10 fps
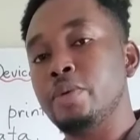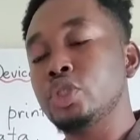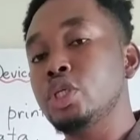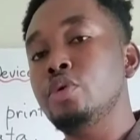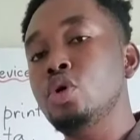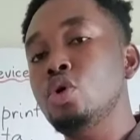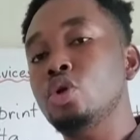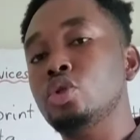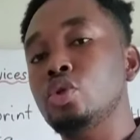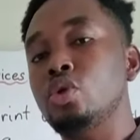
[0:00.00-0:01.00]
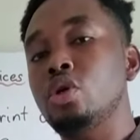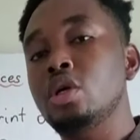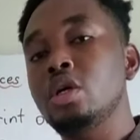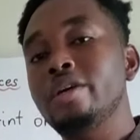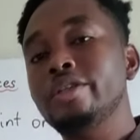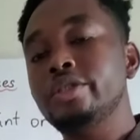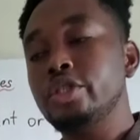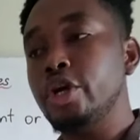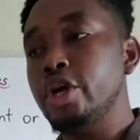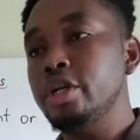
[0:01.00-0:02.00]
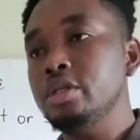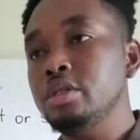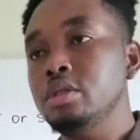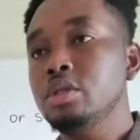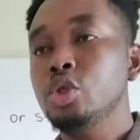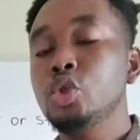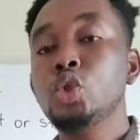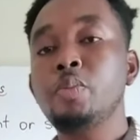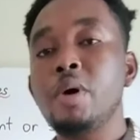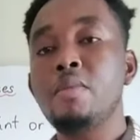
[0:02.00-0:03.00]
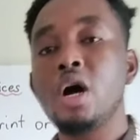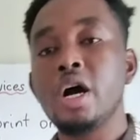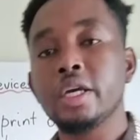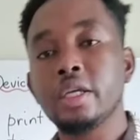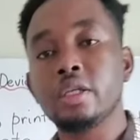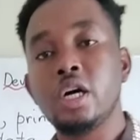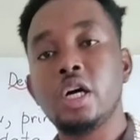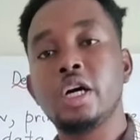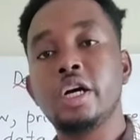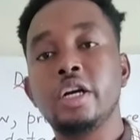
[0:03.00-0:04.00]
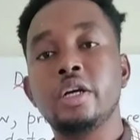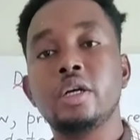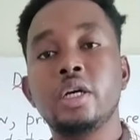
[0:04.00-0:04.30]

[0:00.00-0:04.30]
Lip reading: So you will go to certain supermarket or